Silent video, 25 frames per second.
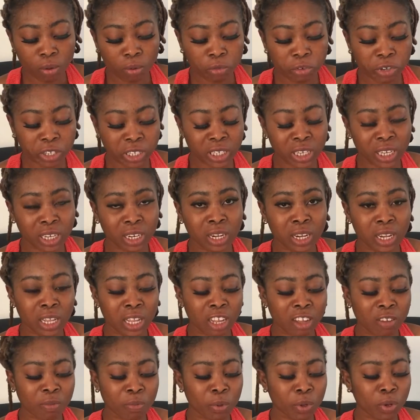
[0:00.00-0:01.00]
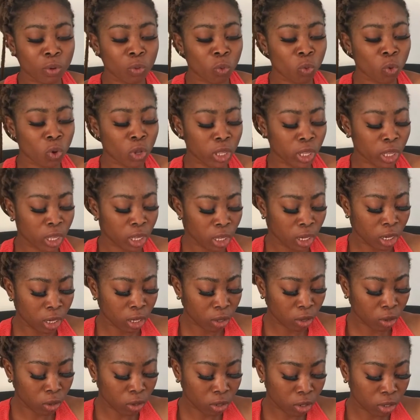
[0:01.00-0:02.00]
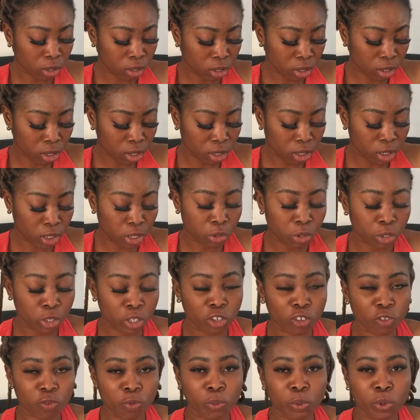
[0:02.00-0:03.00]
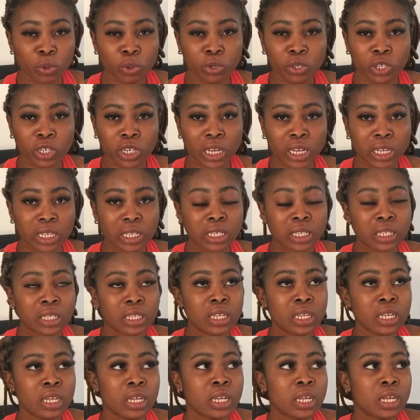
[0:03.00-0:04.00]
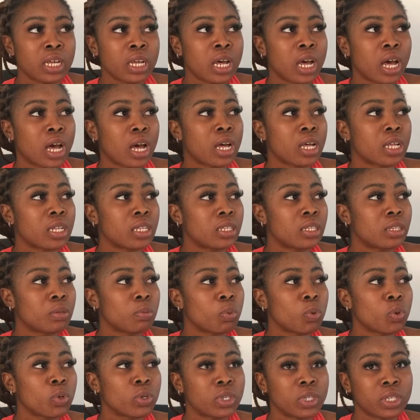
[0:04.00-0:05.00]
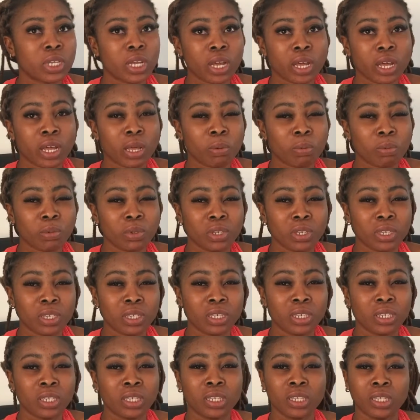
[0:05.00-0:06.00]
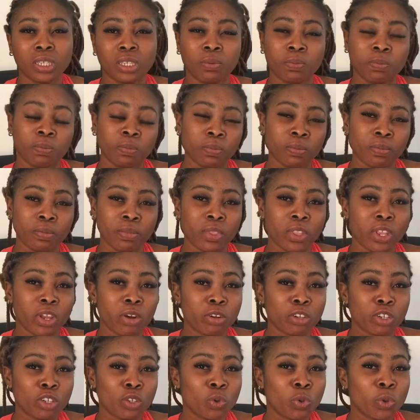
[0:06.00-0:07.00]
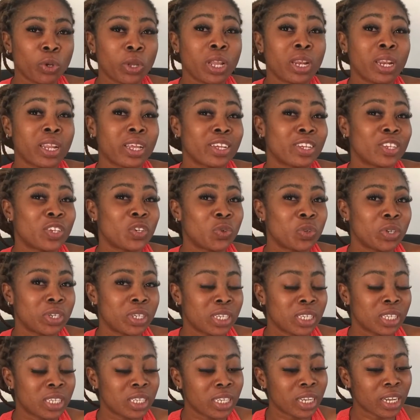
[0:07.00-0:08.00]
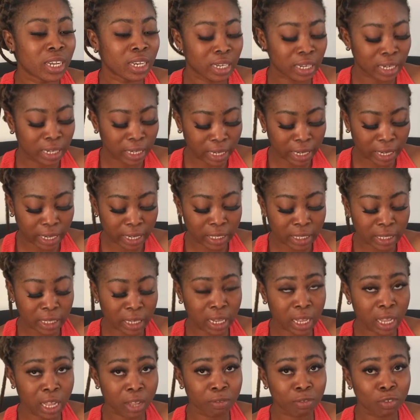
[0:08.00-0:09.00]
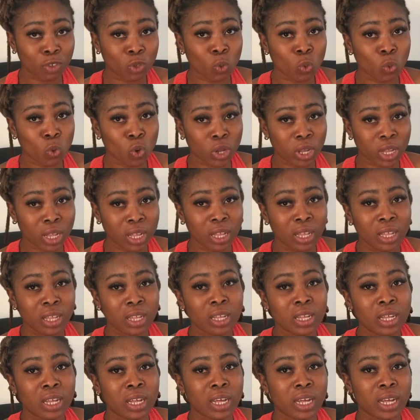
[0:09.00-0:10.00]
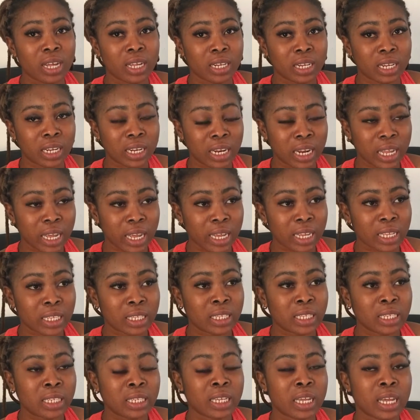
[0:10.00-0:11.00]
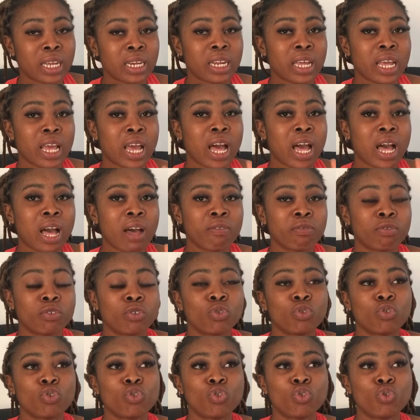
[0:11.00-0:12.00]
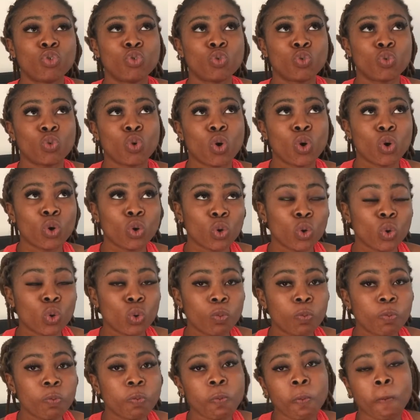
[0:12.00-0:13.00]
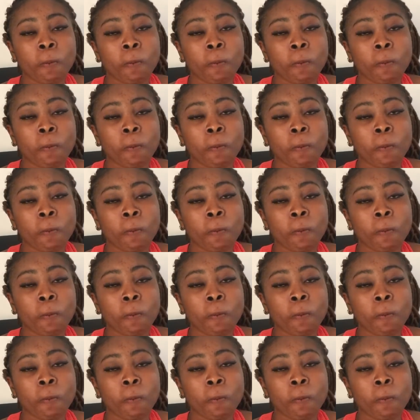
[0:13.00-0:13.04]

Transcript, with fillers: recently I've been working on a series of projects and most times there is no electricity at night I have to work at night and I have to struggle